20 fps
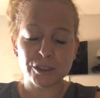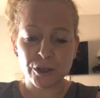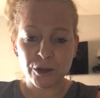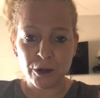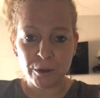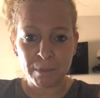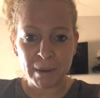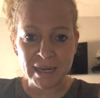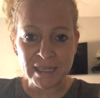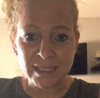So
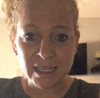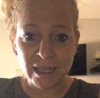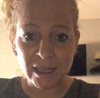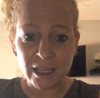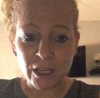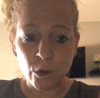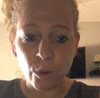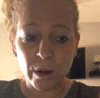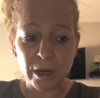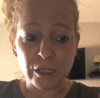you're
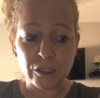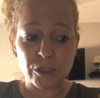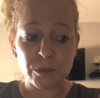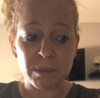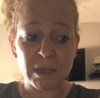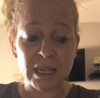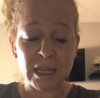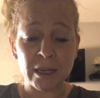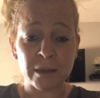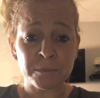basically going to
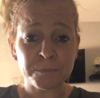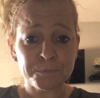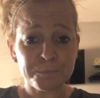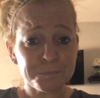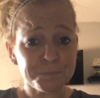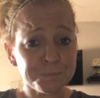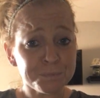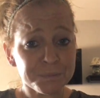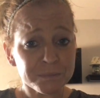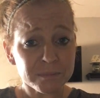be
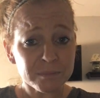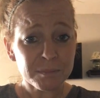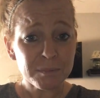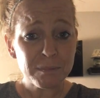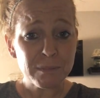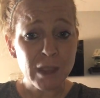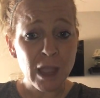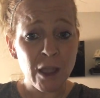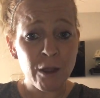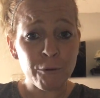
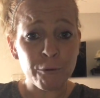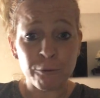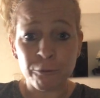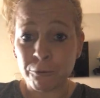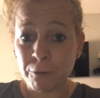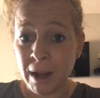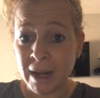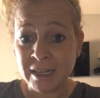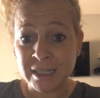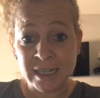
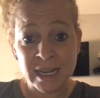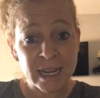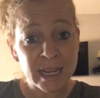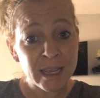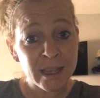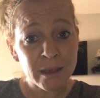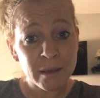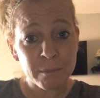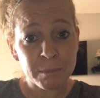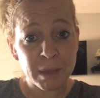
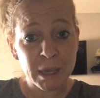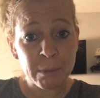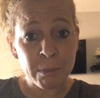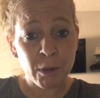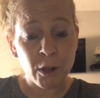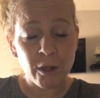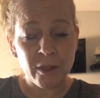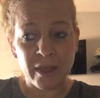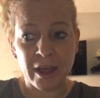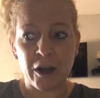friending
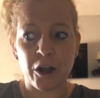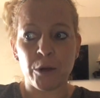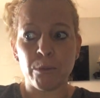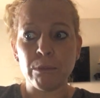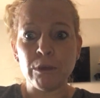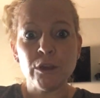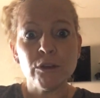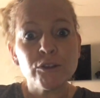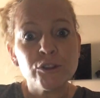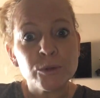people that are
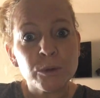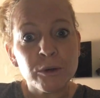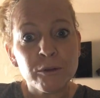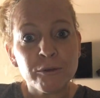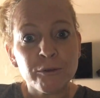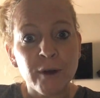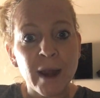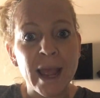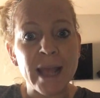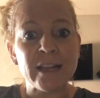mutual
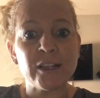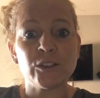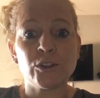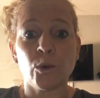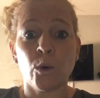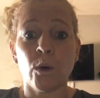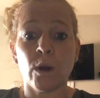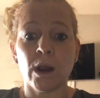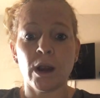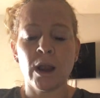friends,
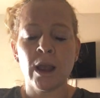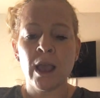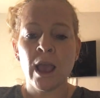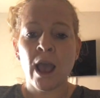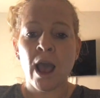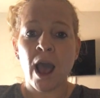or